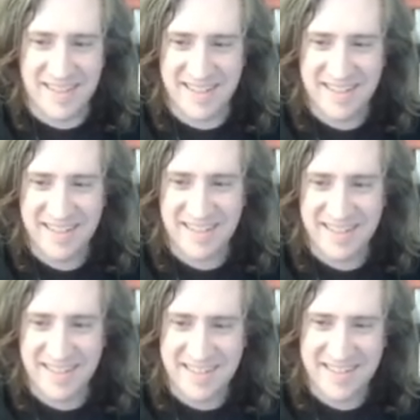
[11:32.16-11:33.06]

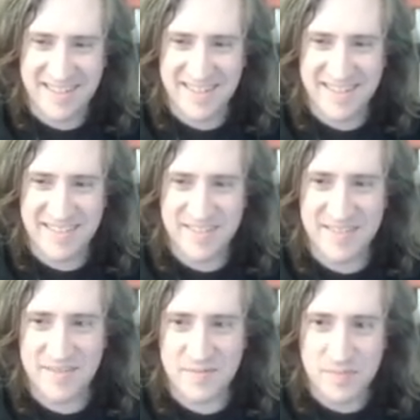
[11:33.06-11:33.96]

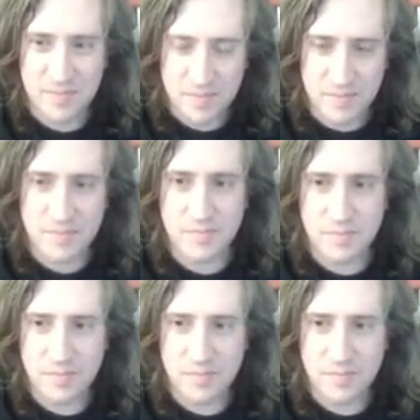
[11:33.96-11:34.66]
[no speech]